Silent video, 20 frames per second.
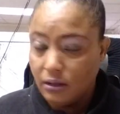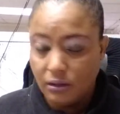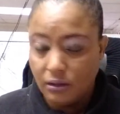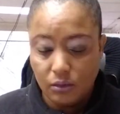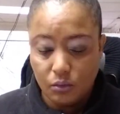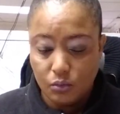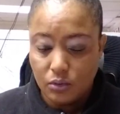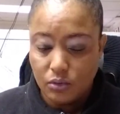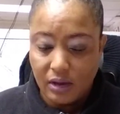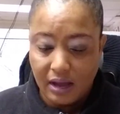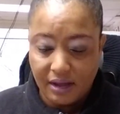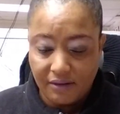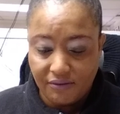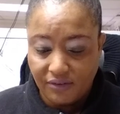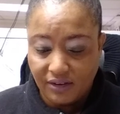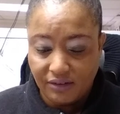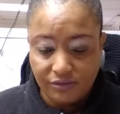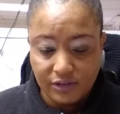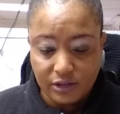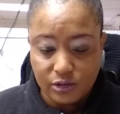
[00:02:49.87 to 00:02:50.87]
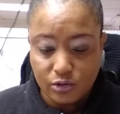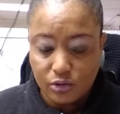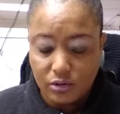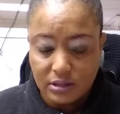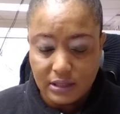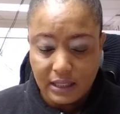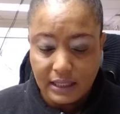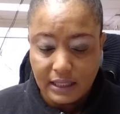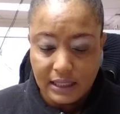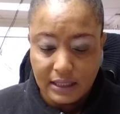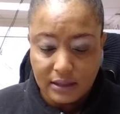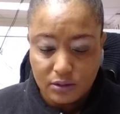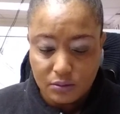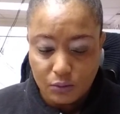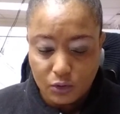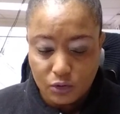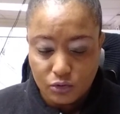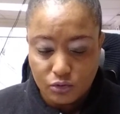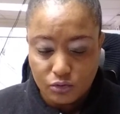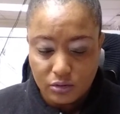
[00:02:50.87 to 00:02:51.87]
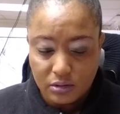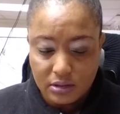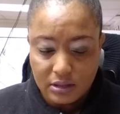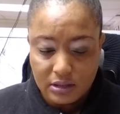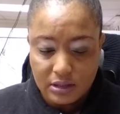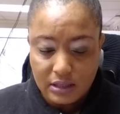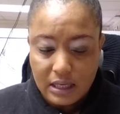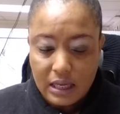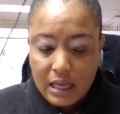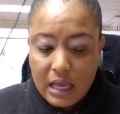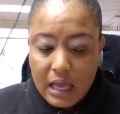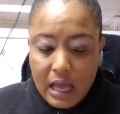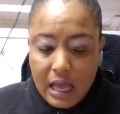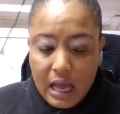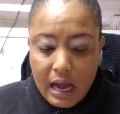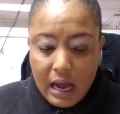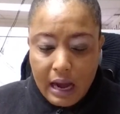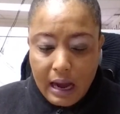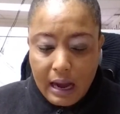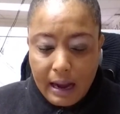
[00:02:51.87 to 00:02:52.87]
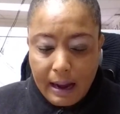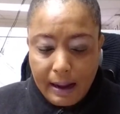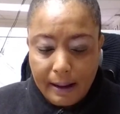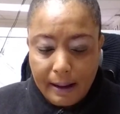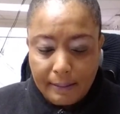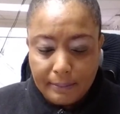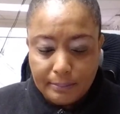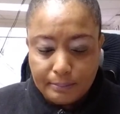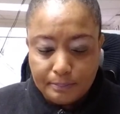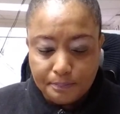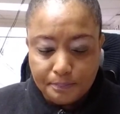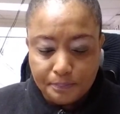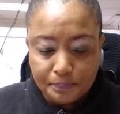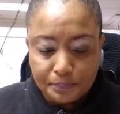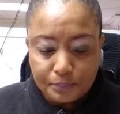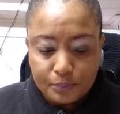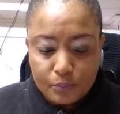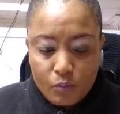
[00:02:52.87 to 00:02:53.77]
You know, we do have heavy trucks and then small trucks. Then